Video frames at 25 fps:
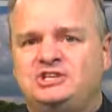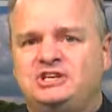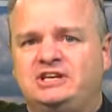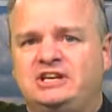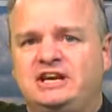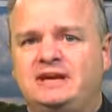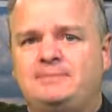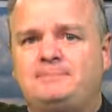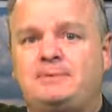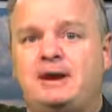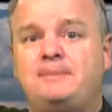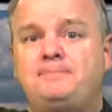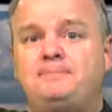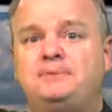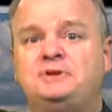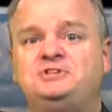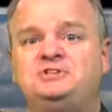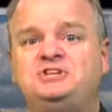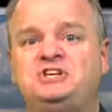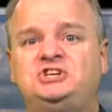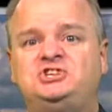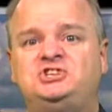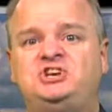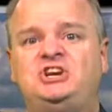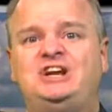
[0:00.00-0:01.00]
today by
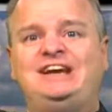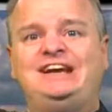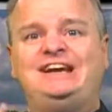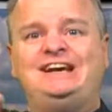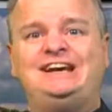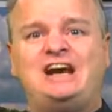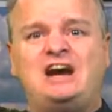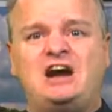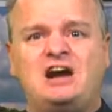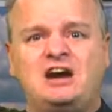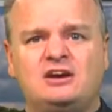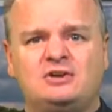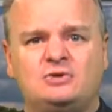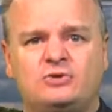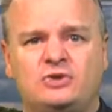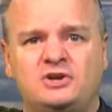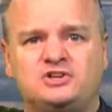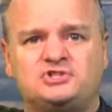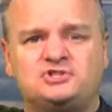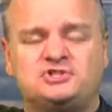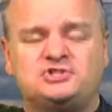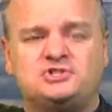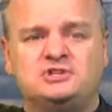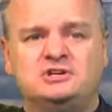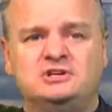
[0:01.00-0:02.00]
petitioning
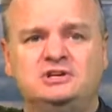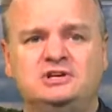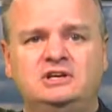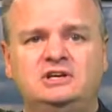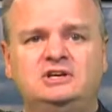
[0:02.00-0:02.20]
Congress